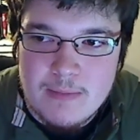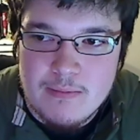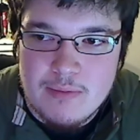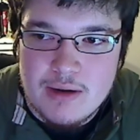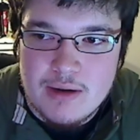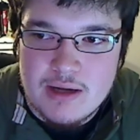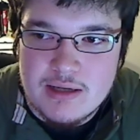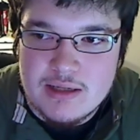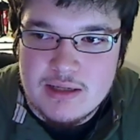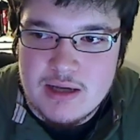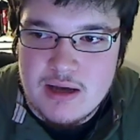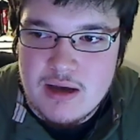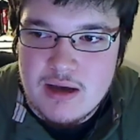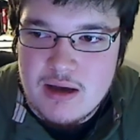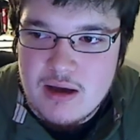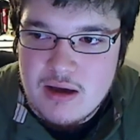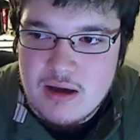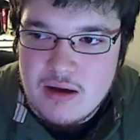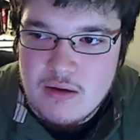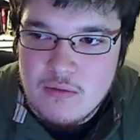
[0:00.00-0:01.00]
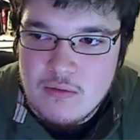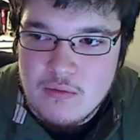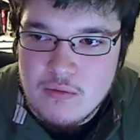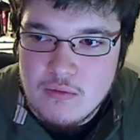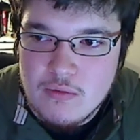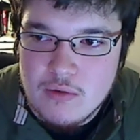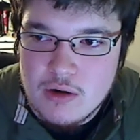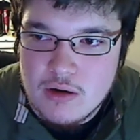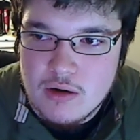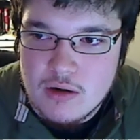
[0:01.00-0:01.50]
But
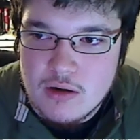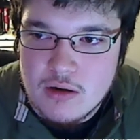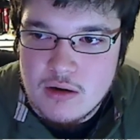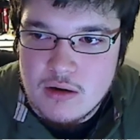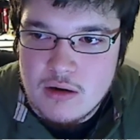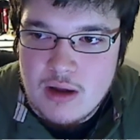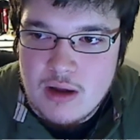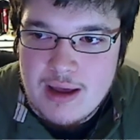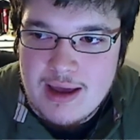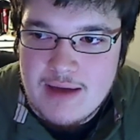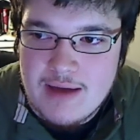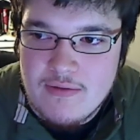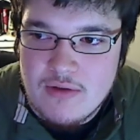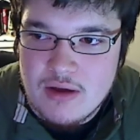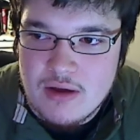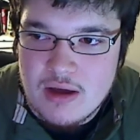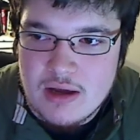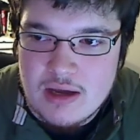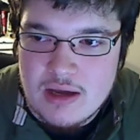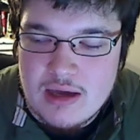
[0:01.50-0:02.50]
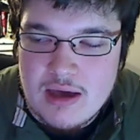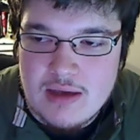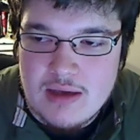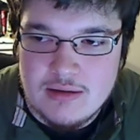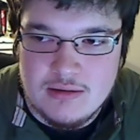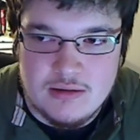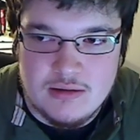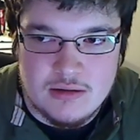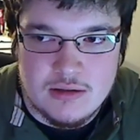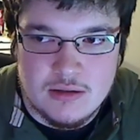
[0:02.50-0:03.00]
we're having a
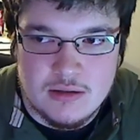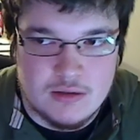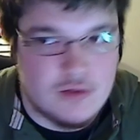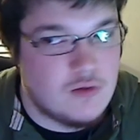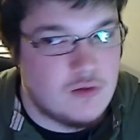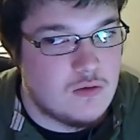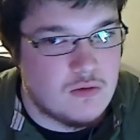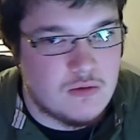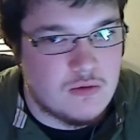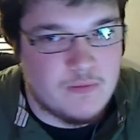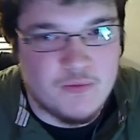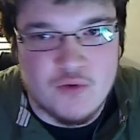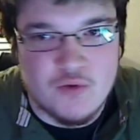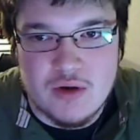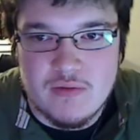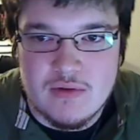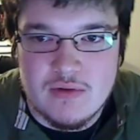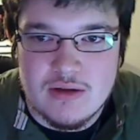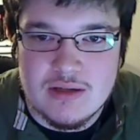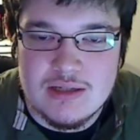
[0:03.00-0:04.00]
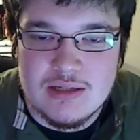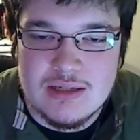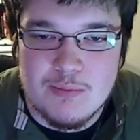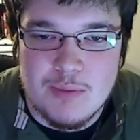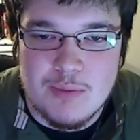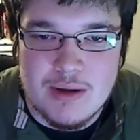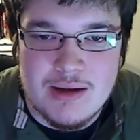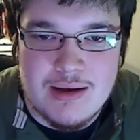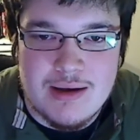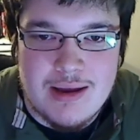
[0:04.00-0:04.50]
guest soon. We're having
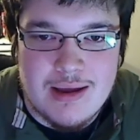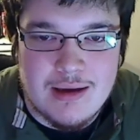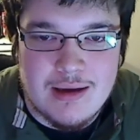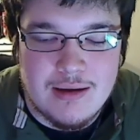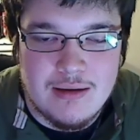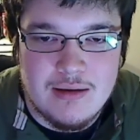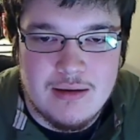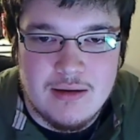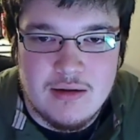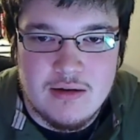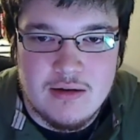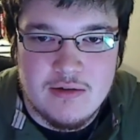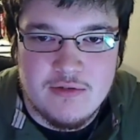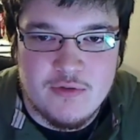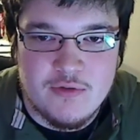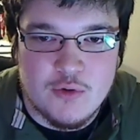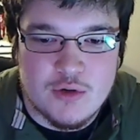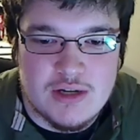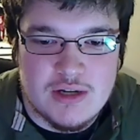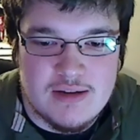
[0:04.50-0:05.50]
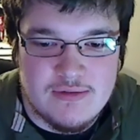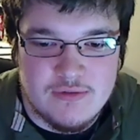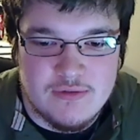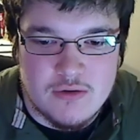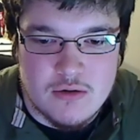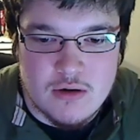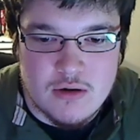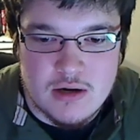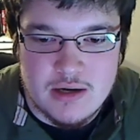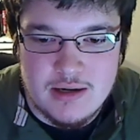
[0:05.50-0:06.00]
Sputnik
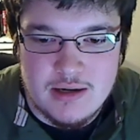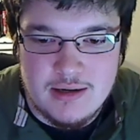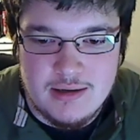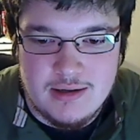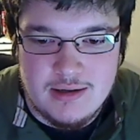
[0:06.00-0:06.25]
44.